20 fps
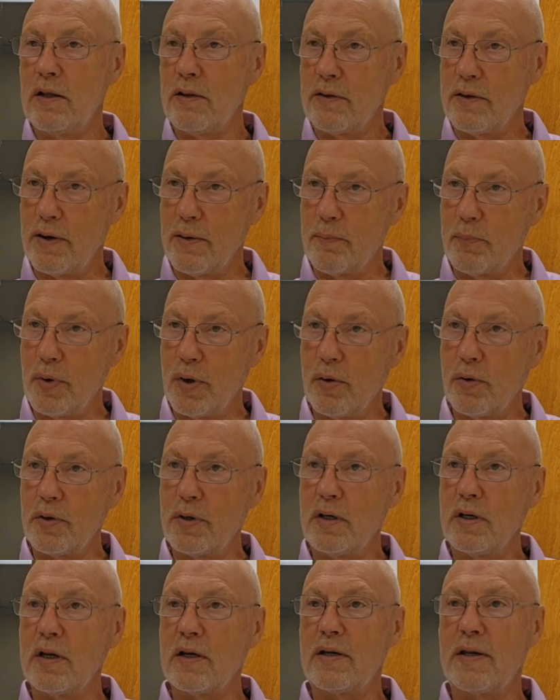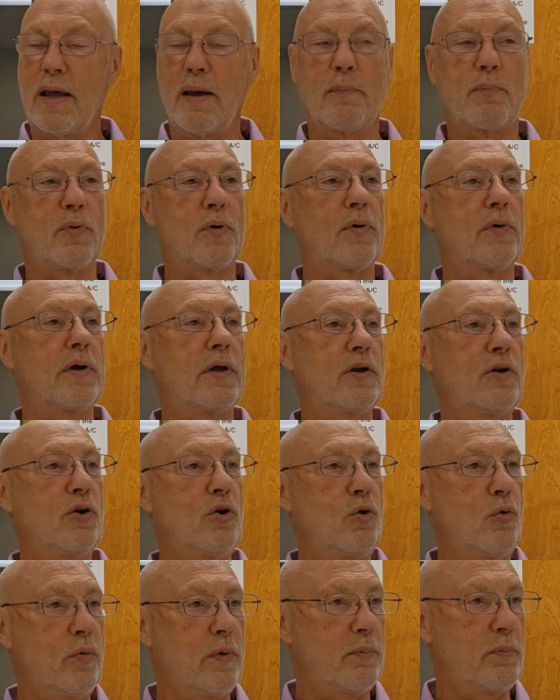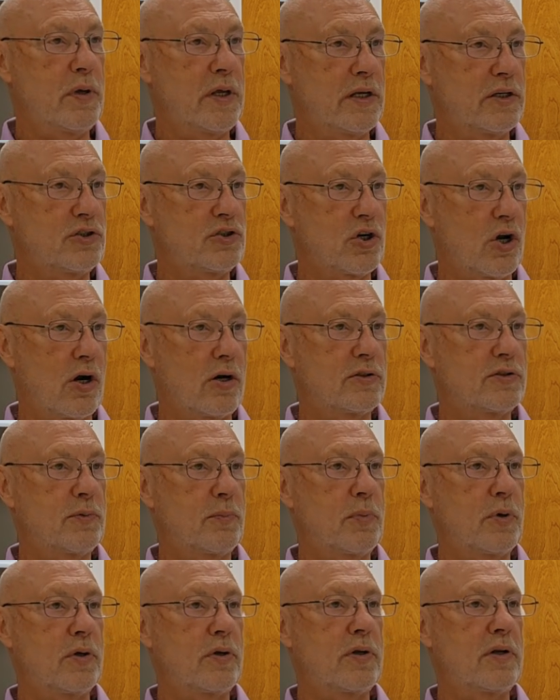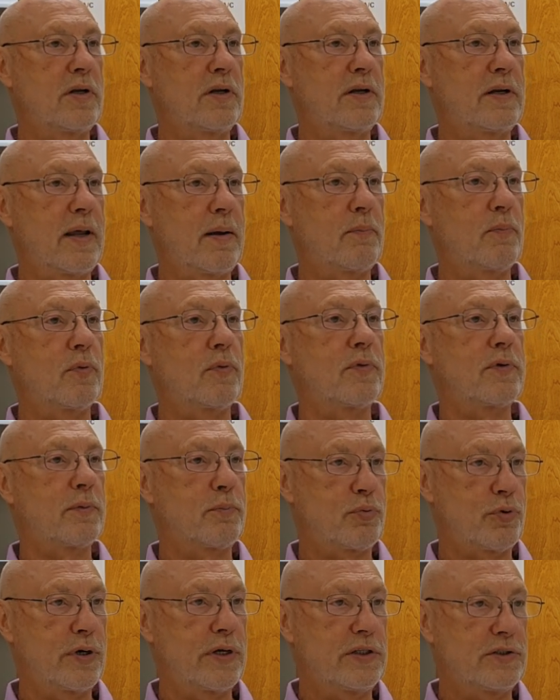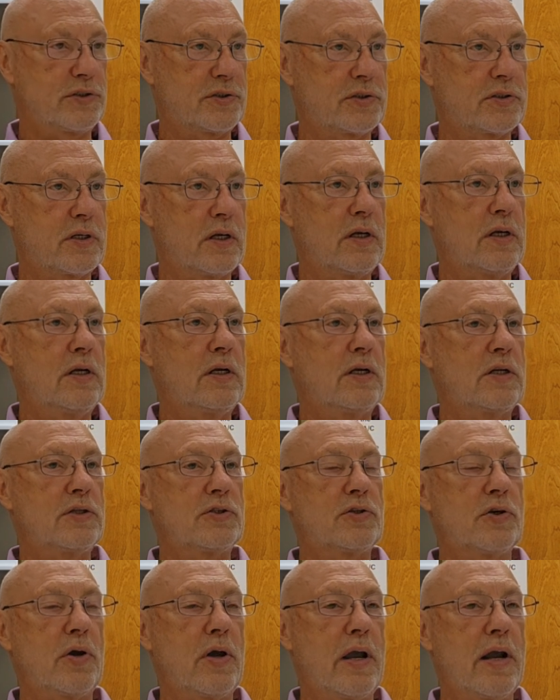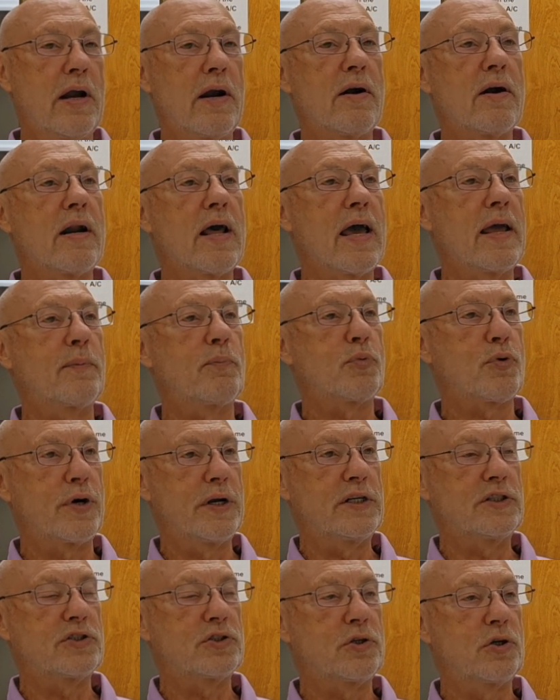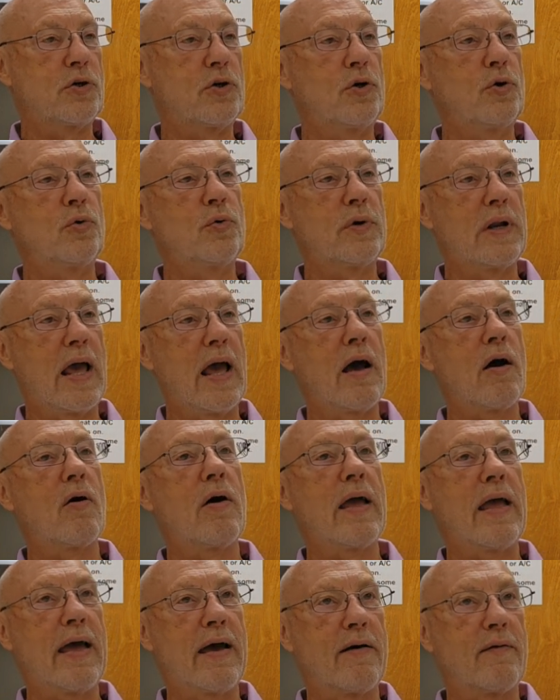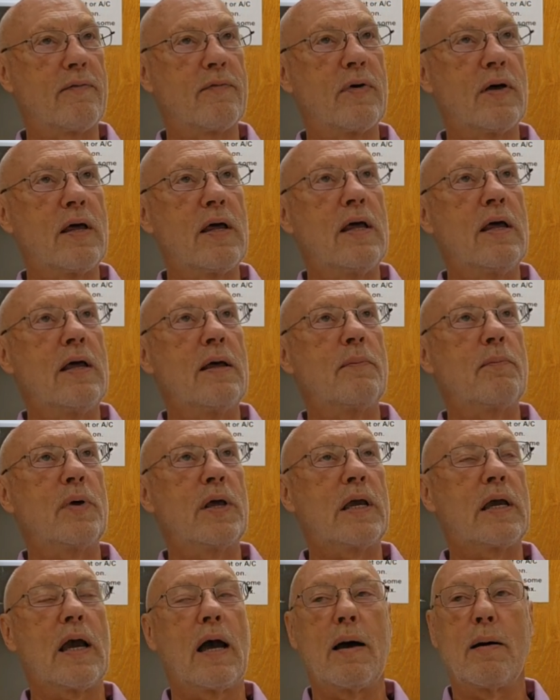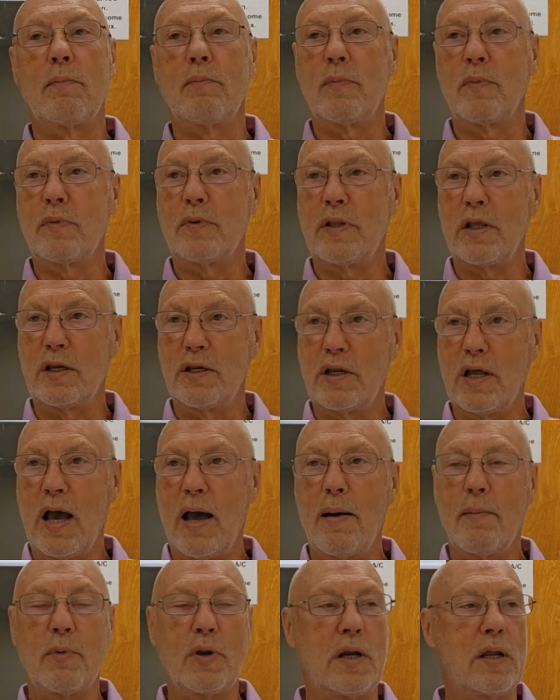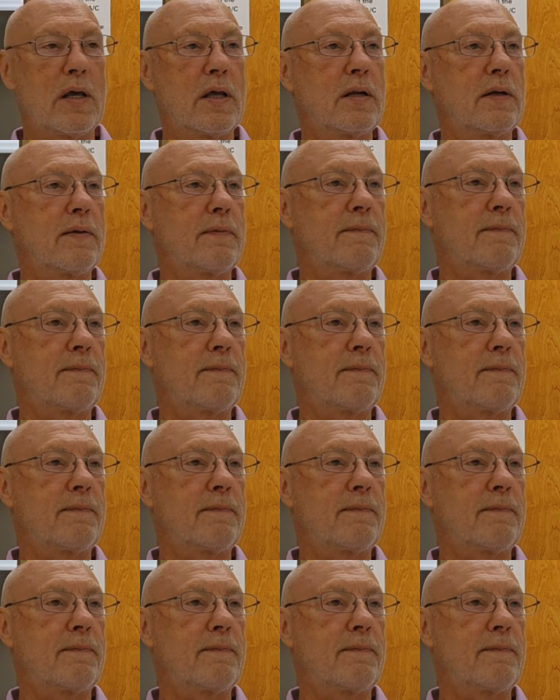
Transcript: They're building the temple, and who would be in charge of building the temple? The priests. So the Aaronite priests, who now have become the dominant,